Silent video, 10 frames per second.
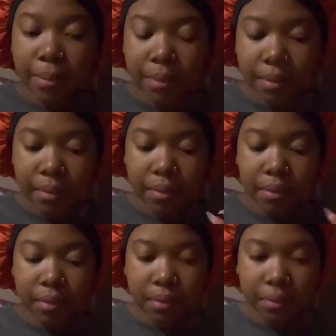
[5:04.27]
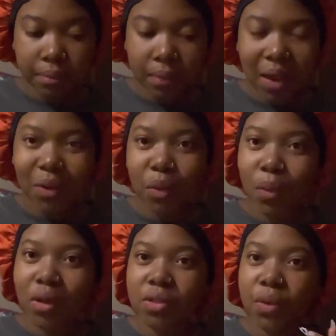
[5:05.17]
don't know
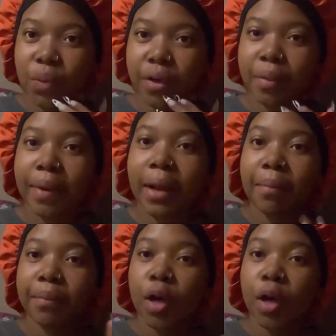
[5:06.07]
what's the word, but I'm